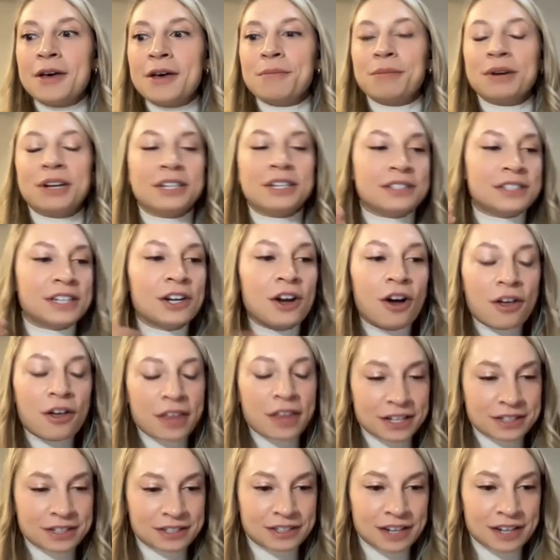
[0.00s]
But he did all
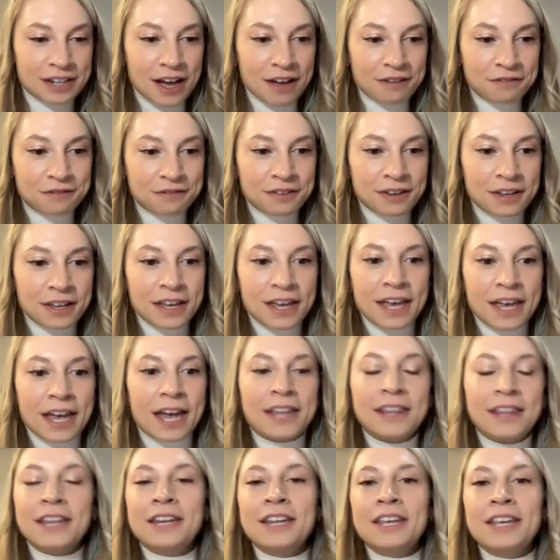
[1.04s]
that stuff,
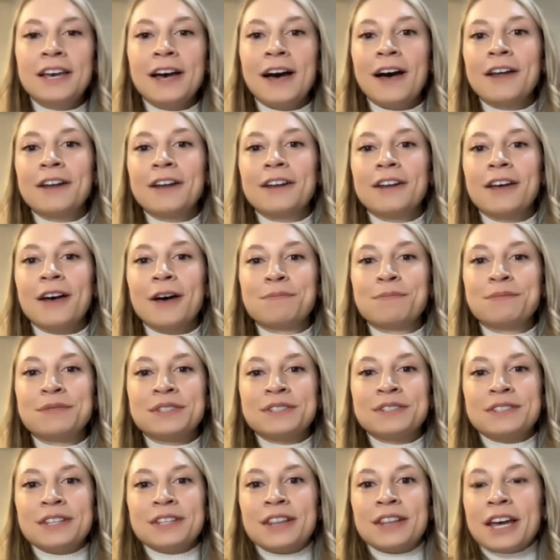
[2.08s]
and then he got up
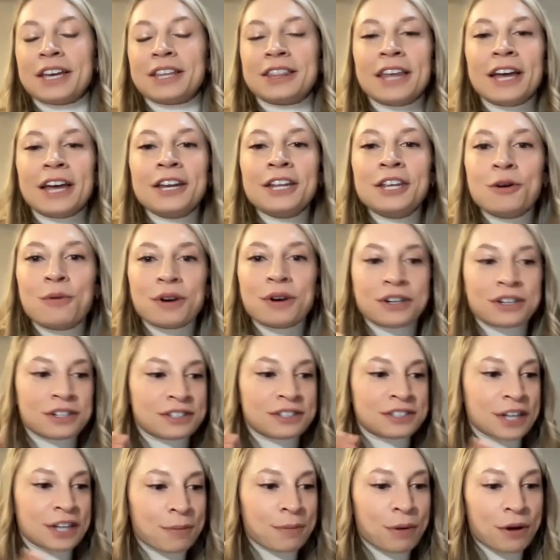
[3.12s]
like then he wanted to
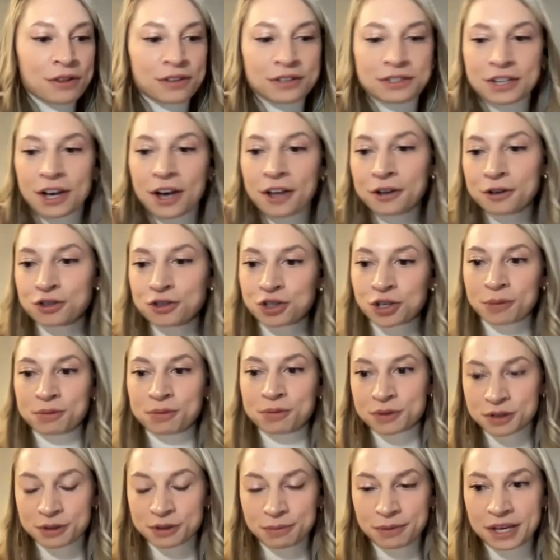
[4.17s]
set up all these other trips
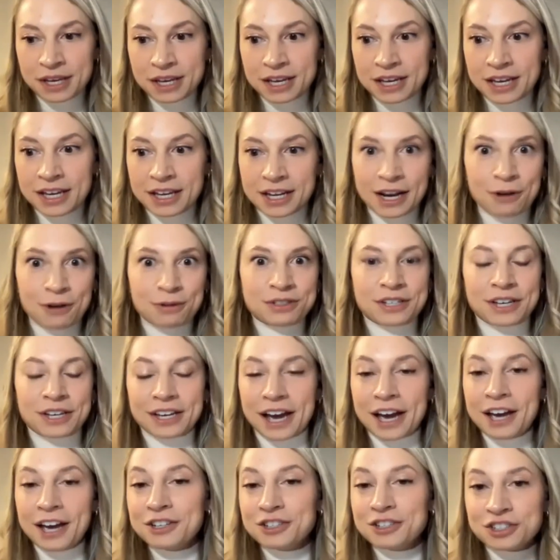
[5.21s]
with me and i was like
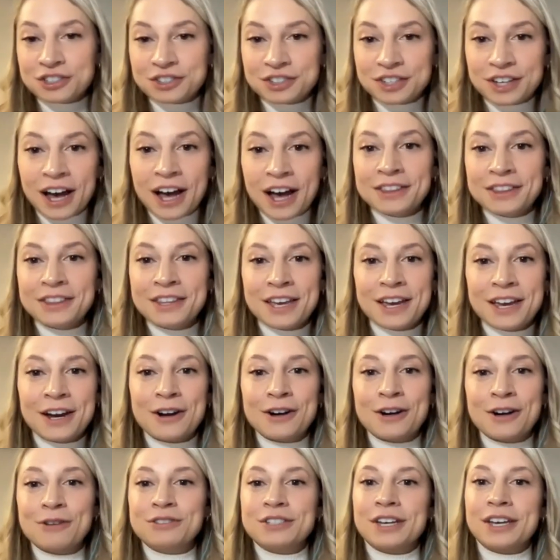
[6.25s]
i had just gotten there
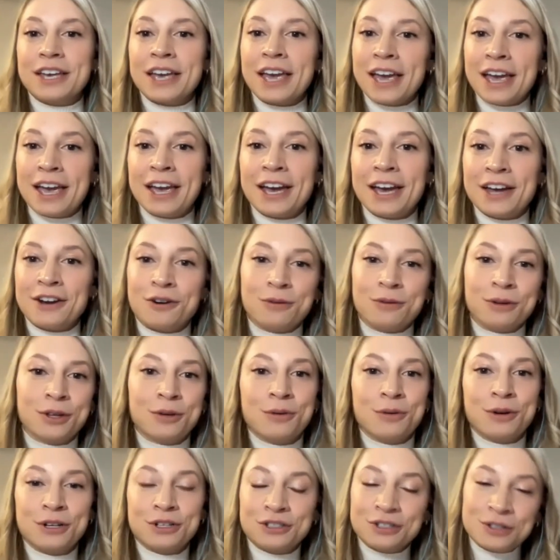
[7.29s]
and i was like hey i don't really
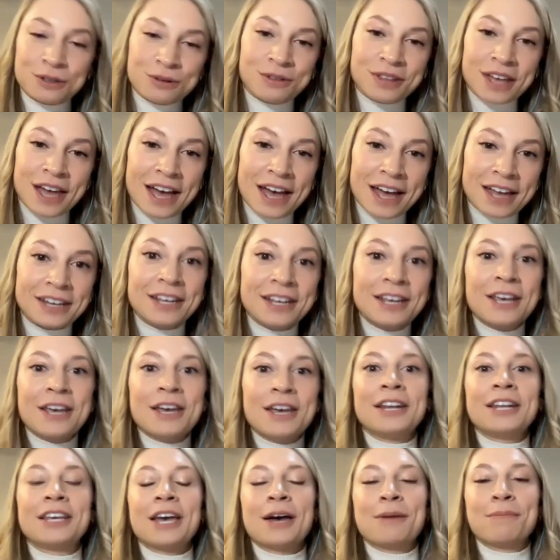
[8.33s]
want to do that
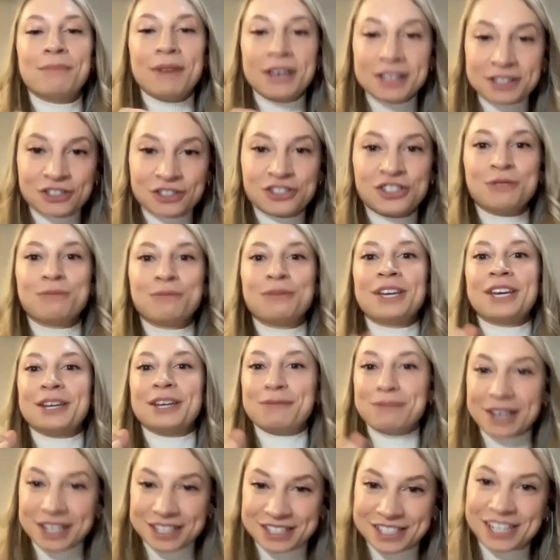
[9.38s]
and he kept messaging me
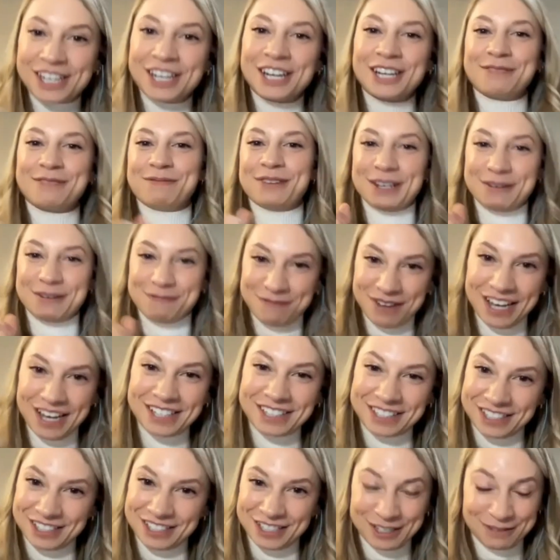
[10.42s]
and messaging me and
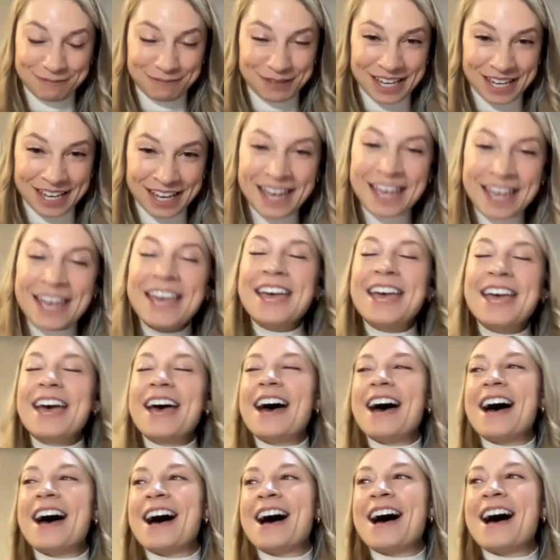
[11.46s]
messaging me
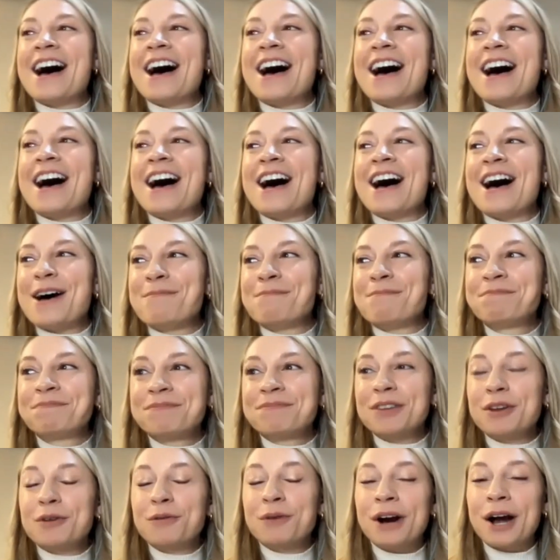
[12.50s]
um,
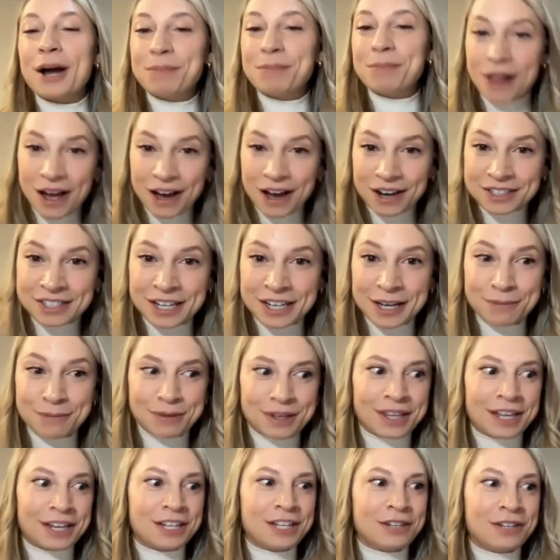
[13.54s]
where i blocked him and
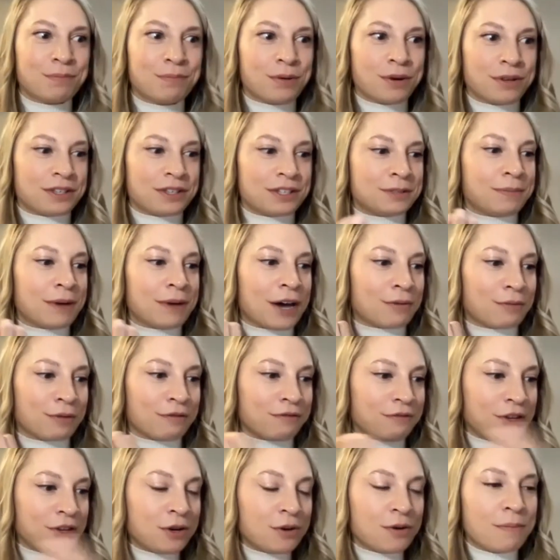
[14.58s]
then he put this bad
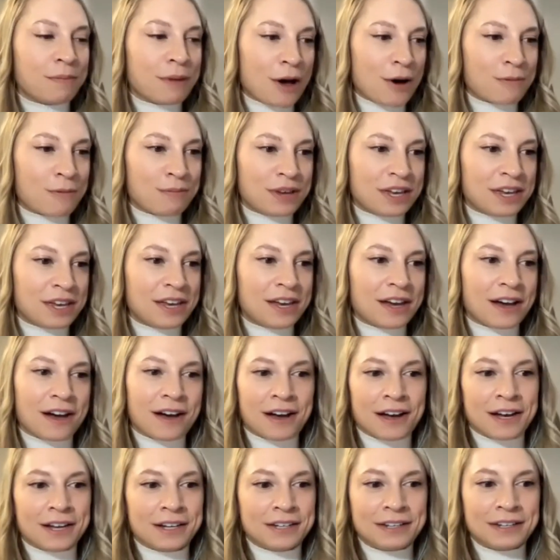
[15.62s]
review about me
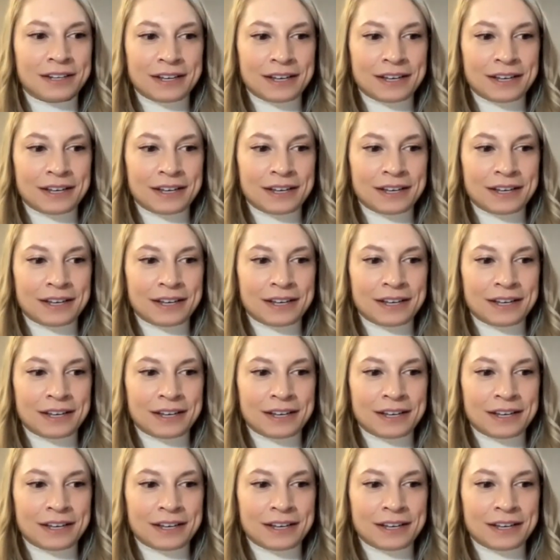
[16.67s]
on